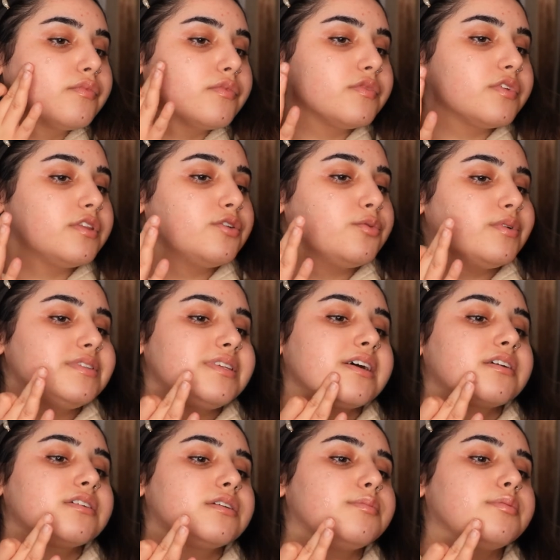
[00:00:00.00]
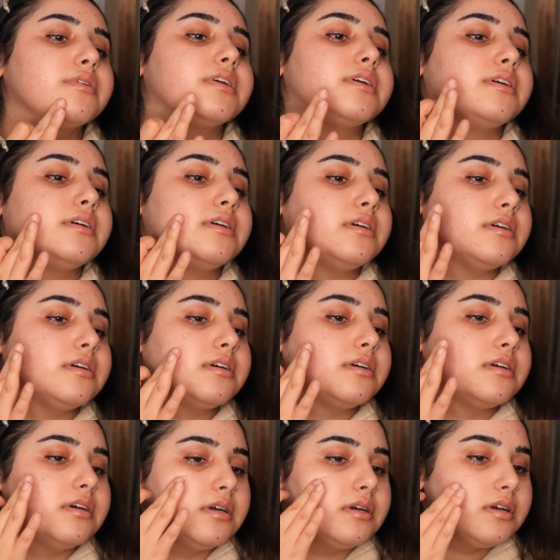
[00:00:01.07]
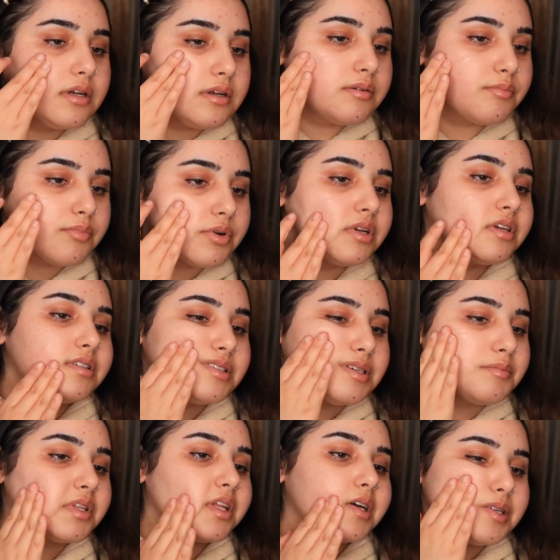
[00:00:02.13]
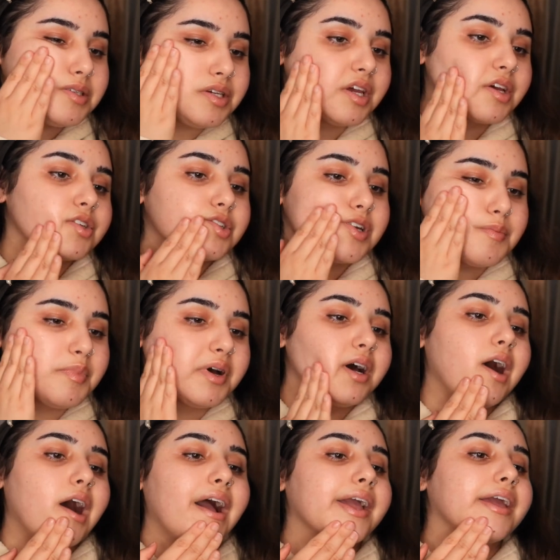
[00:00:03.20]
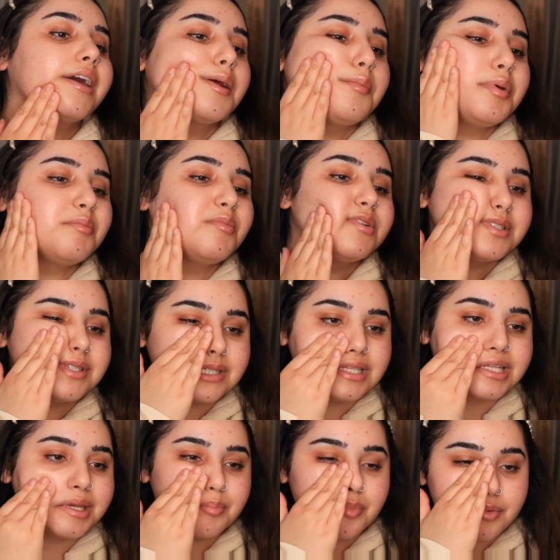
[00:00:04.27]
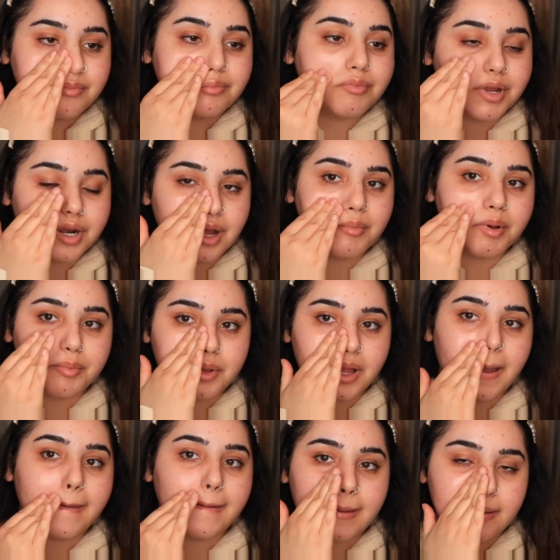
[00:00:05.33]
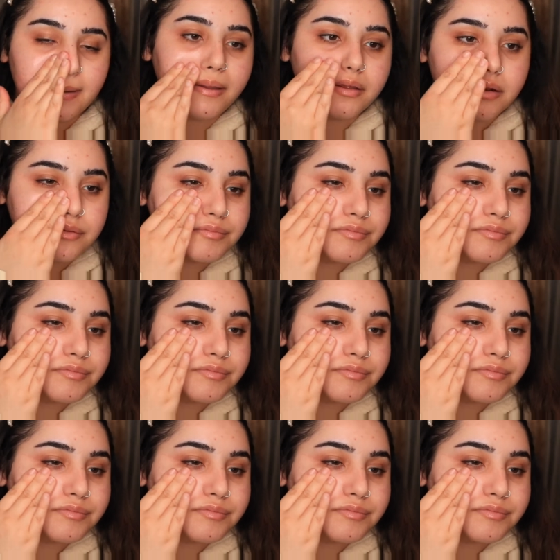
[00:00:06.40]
So this one's actually pretty similar in texture, but I get a bit more slip when I'm applying it.